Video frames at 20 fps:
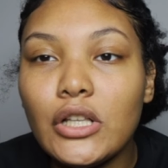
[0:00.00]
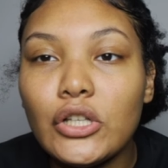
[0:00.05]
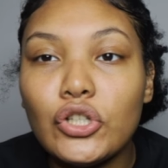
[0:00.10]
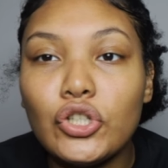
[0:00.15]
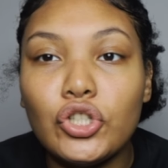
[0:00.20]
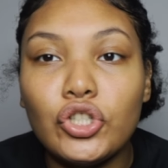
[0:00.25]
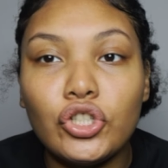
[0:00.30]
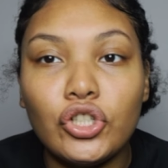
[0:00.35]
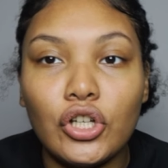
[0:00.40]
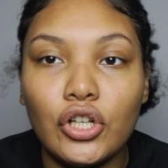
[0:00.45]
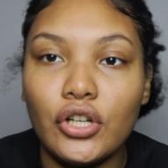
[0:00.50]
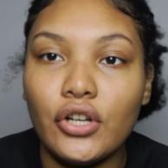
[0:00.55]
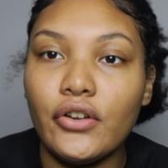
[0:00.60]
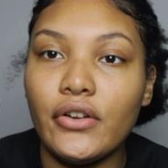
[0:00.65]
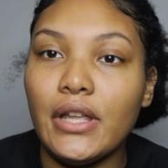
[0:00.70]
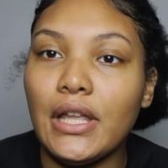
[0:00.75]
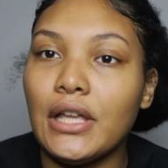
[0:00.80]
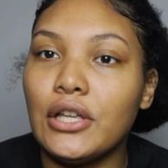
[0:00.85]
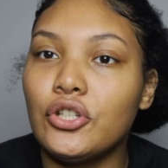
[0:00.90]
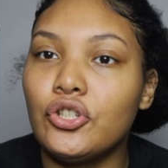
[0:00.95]

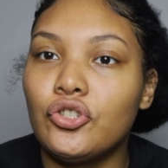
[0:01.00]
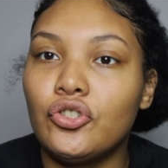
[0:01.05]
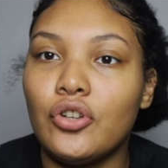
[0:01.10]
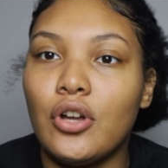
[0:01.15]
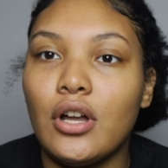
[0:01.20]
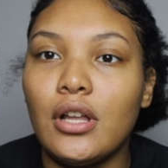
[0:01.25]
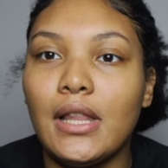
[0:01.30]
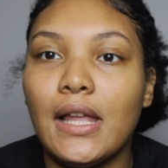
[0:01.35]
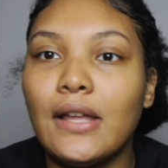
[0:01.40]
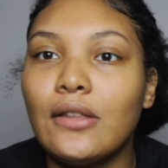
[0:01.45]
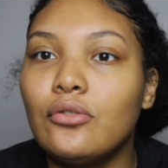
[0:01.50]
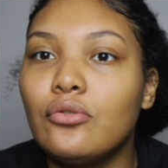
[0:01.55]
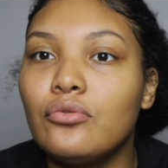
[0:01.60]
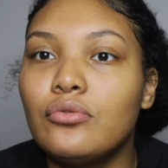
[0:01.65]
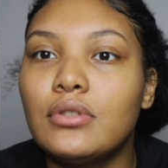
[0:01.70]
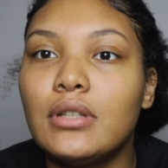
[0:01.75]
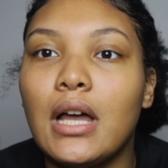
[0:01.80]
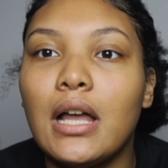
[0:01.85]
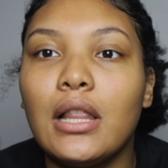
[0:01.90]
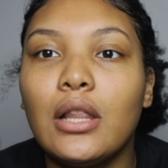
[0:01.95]
sugary and strong like
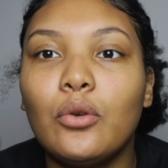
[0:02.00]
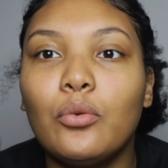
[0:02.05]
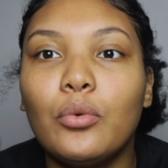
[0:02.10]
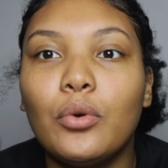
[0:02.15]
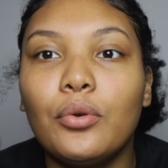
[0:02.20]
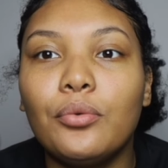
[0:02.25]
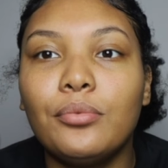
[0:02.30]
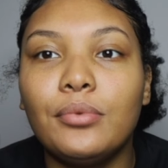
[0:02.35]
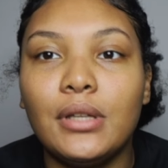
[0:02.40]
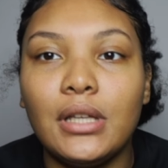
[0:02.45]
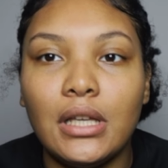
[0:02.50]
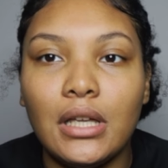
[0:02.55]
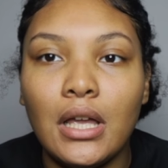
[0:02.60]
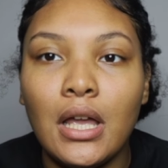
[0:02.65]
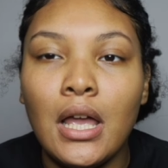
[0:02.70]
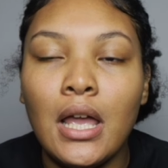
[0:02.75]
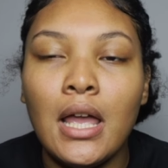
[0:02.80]
Nutella will be.